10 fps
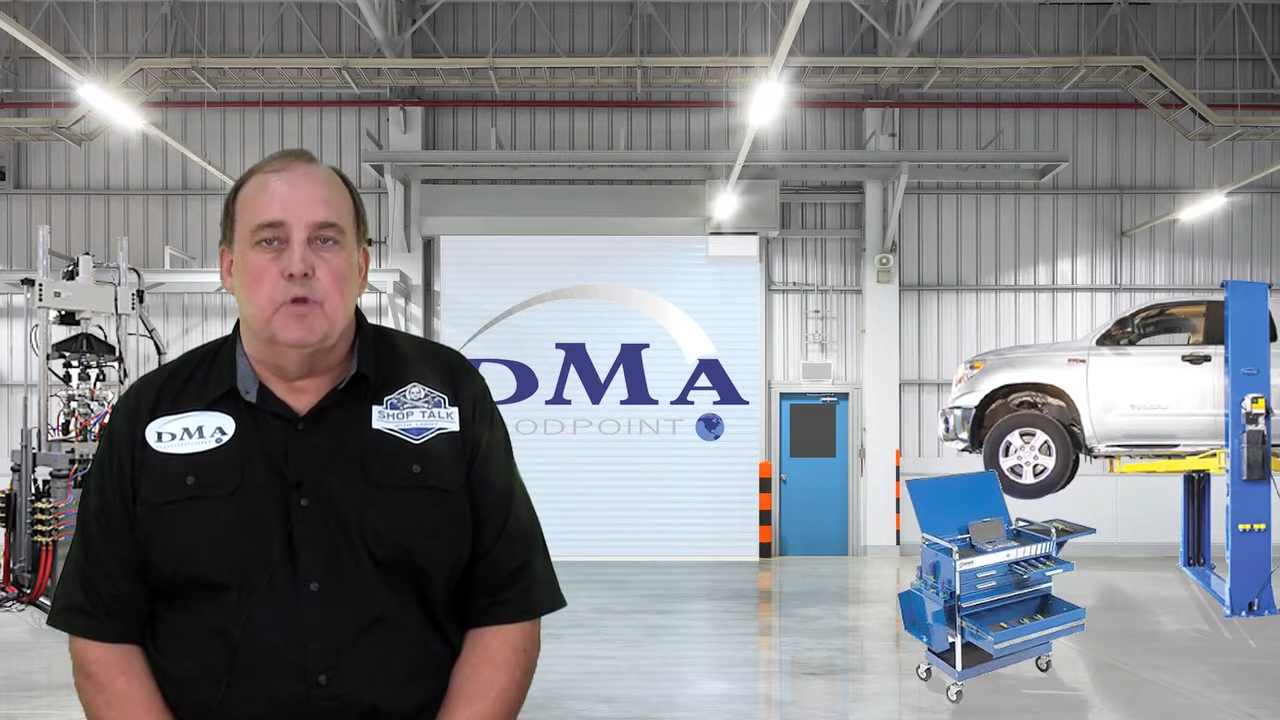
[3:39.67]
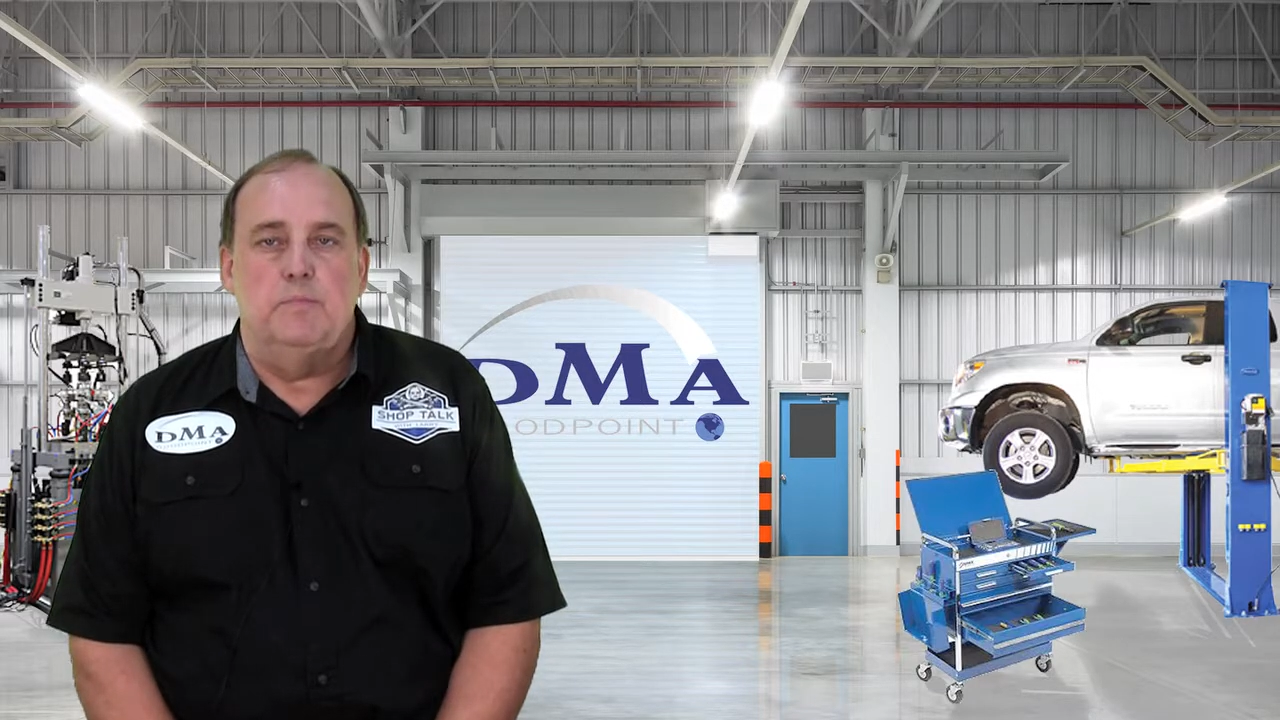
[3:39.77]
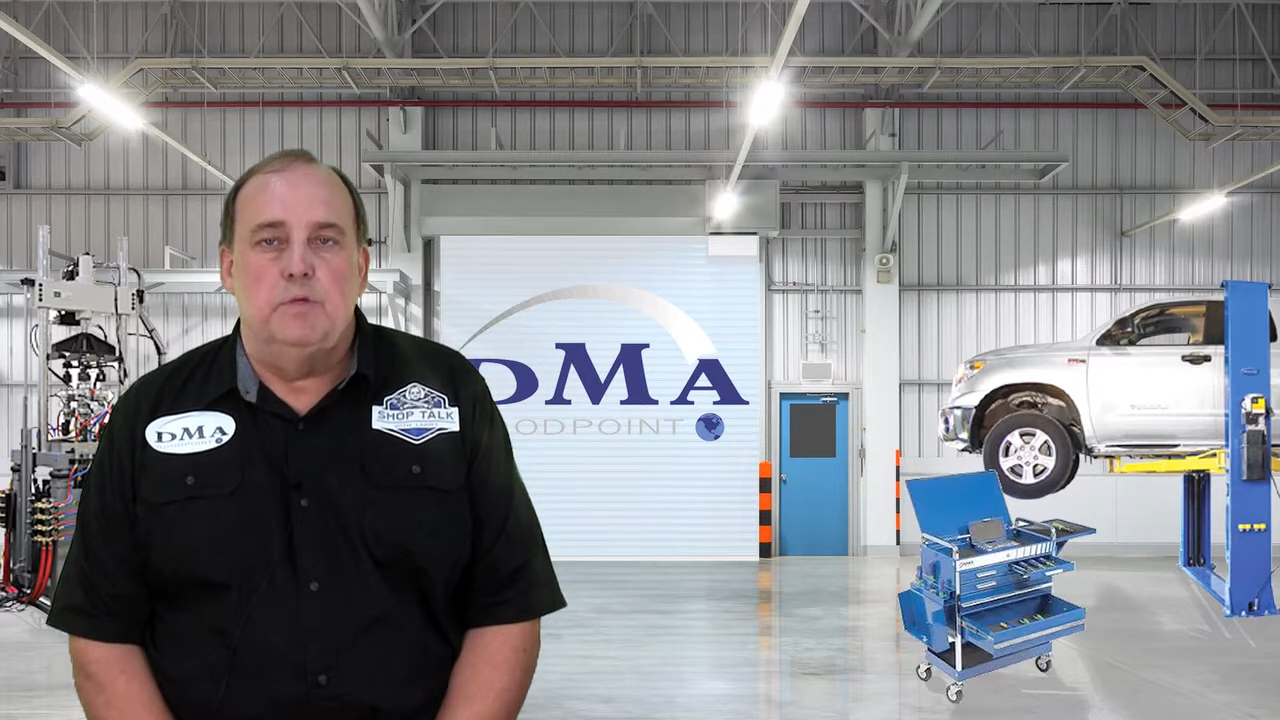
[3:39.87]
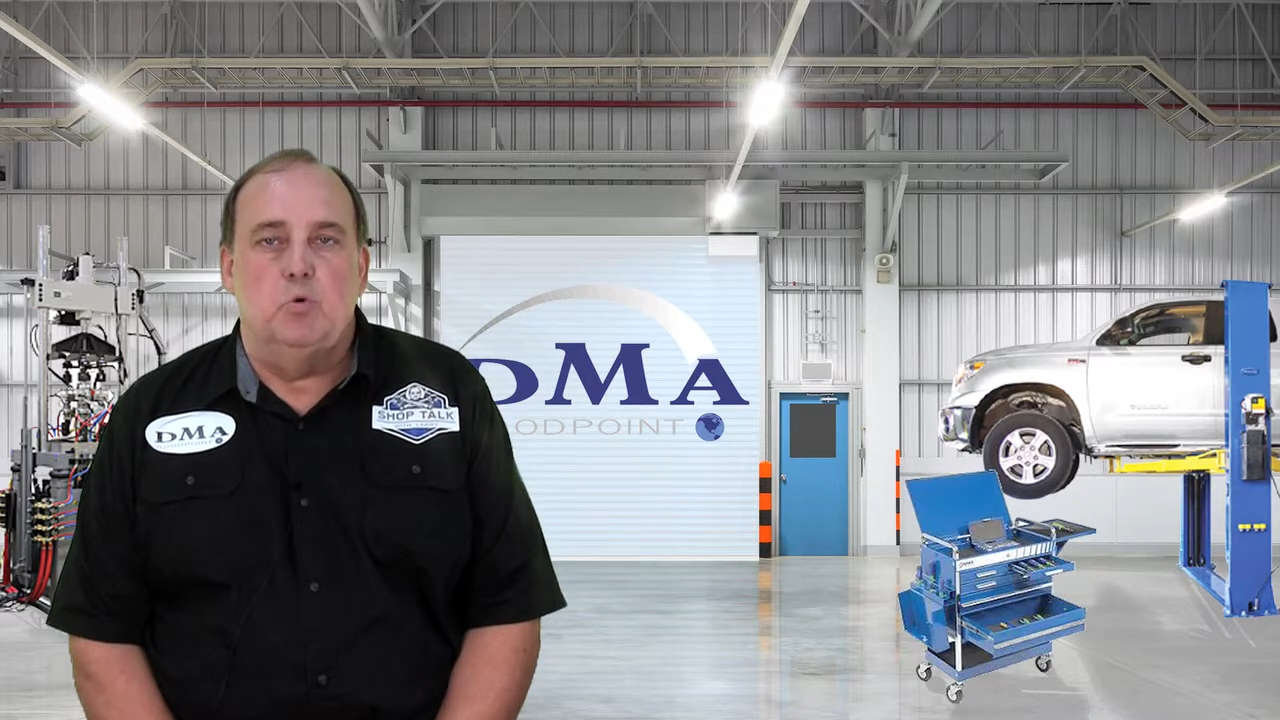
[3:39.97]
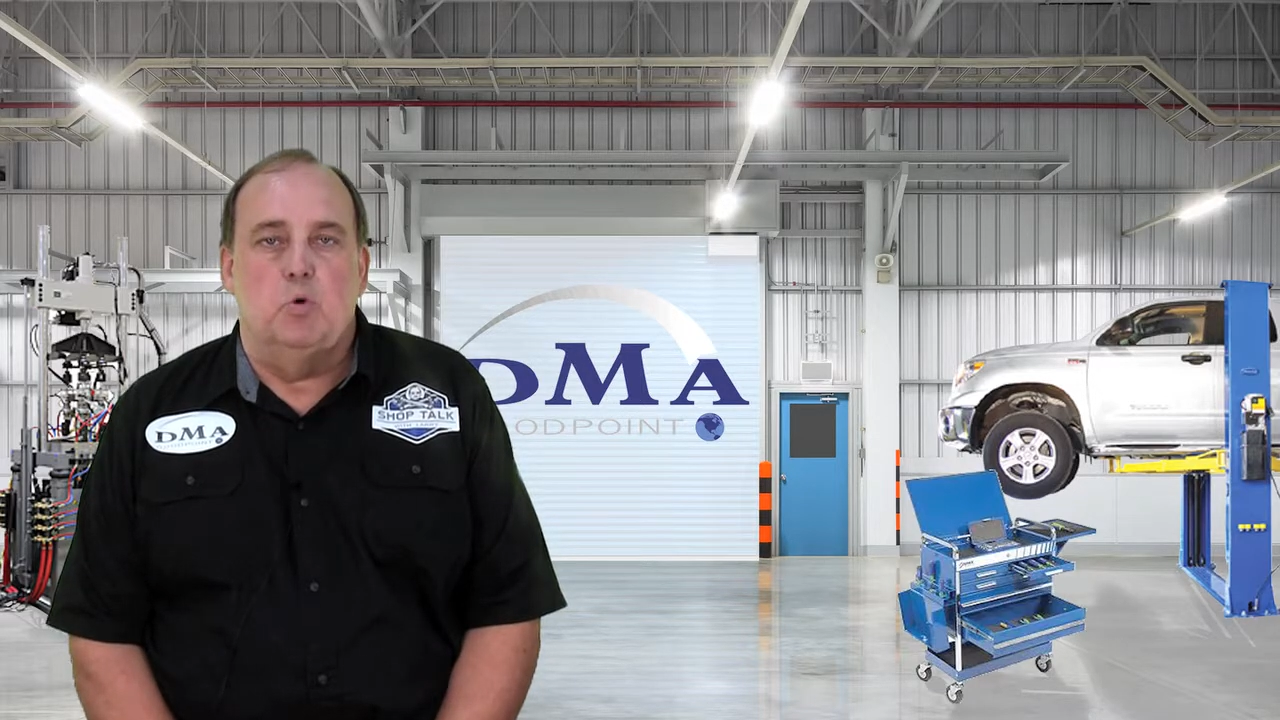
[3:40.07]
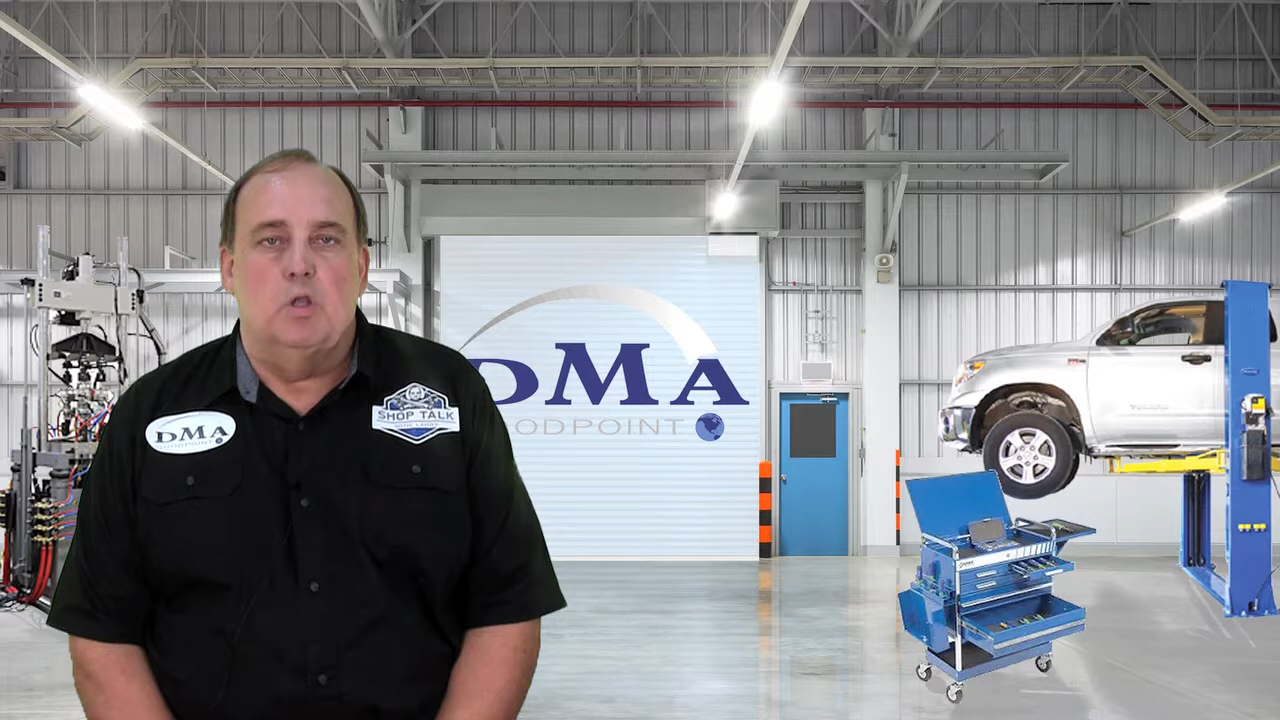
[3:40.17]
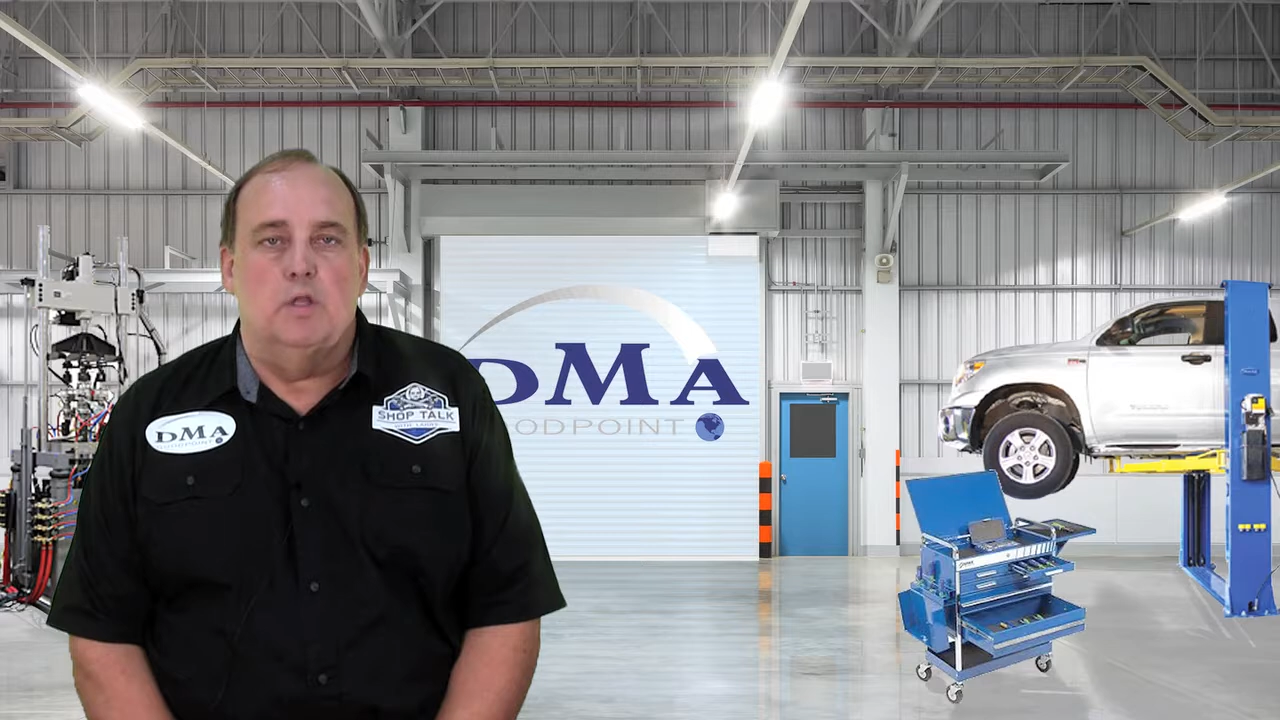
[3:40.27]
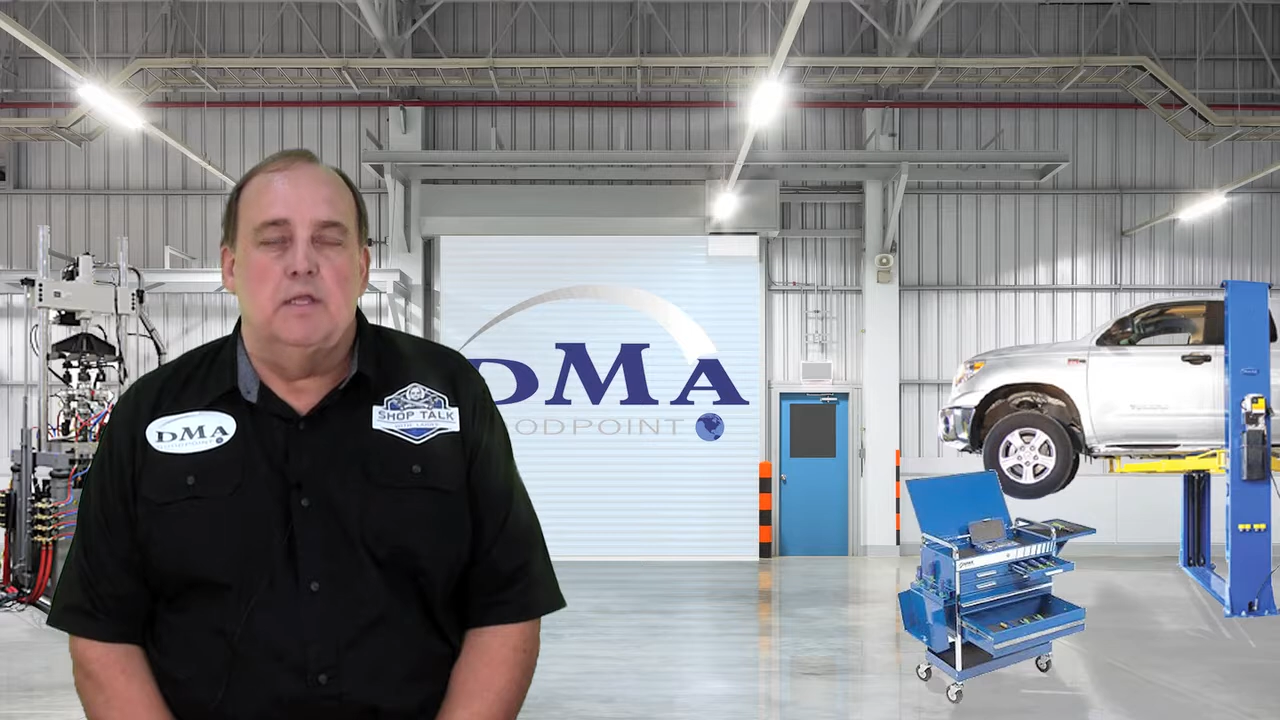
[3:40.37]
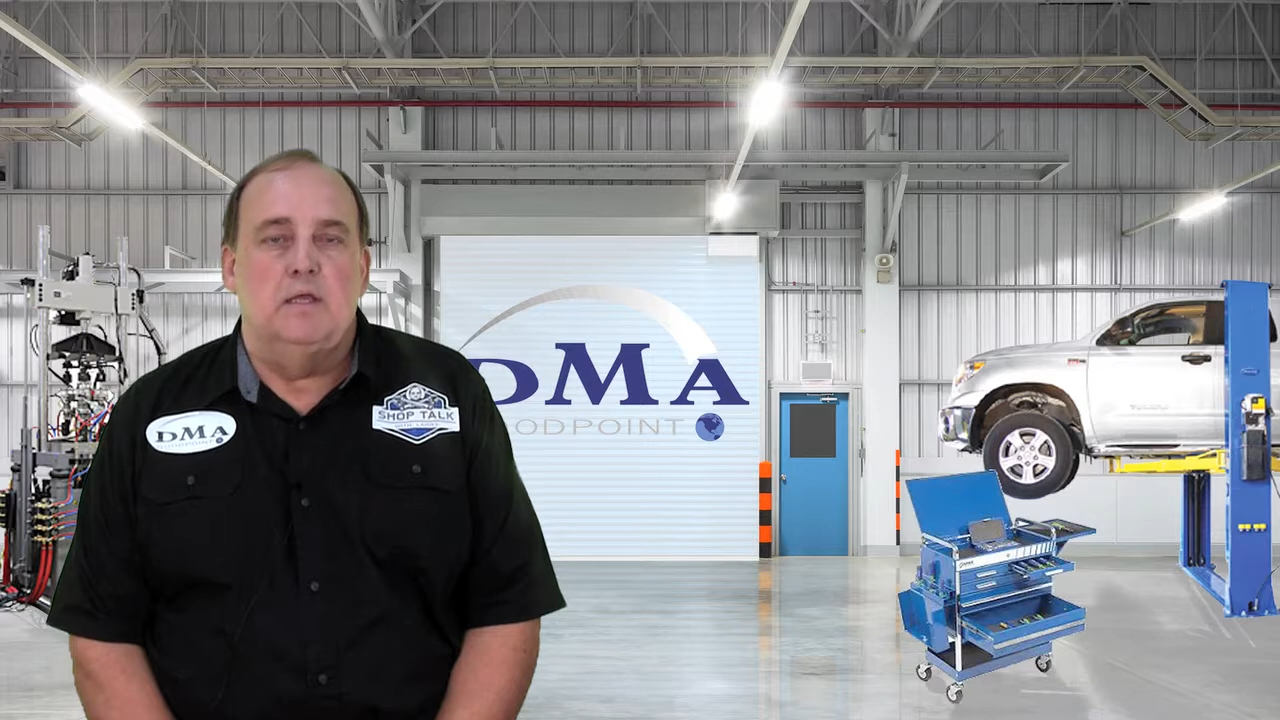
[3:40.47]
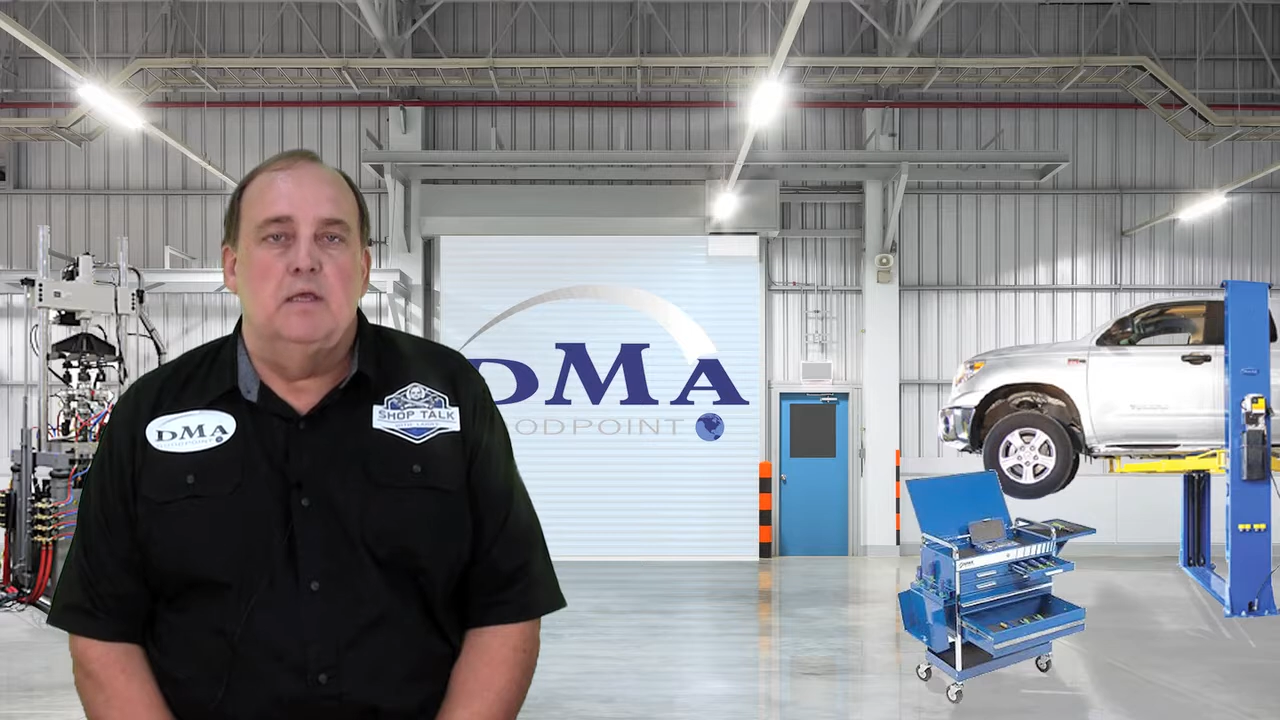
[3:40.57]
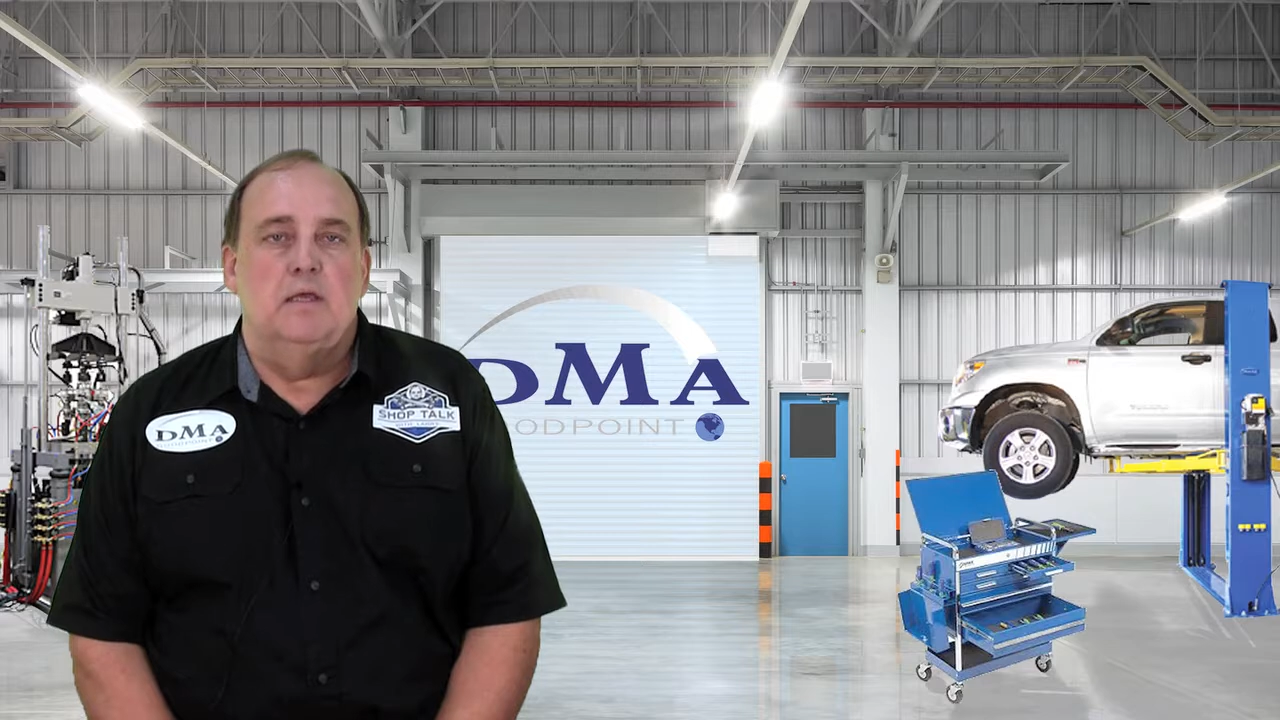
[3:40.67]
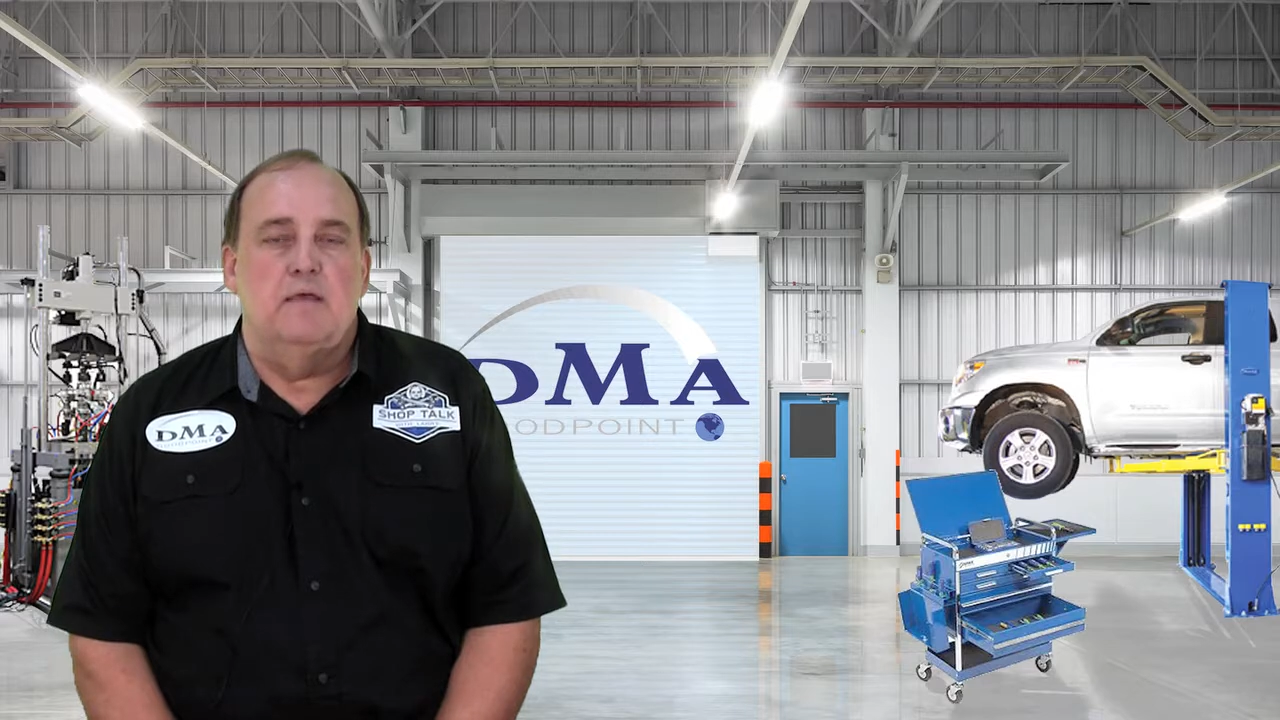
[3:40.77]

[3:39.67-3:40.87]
premium quality